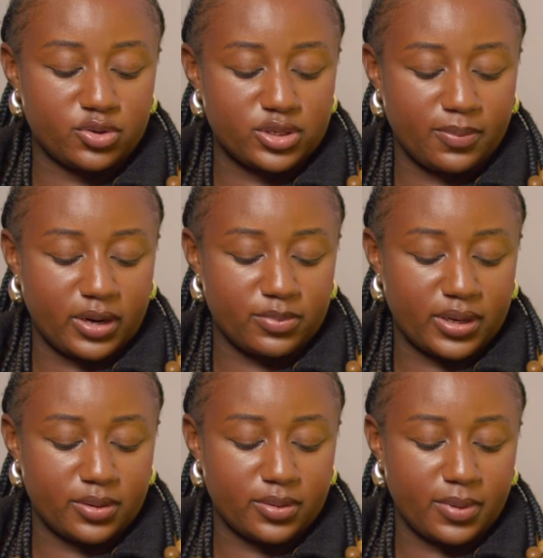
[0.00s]
usually plan
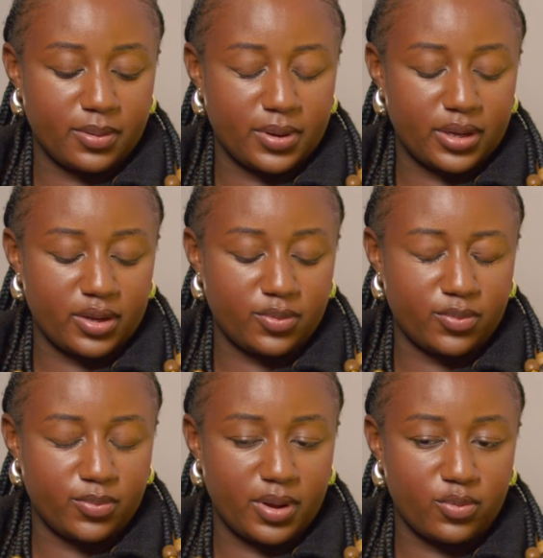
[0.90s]

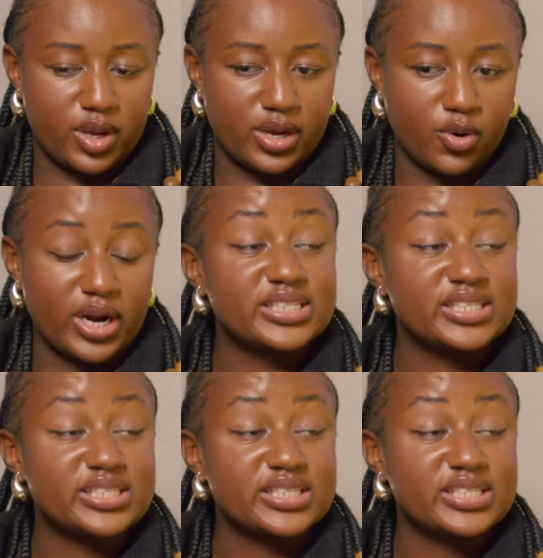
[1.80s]
my week on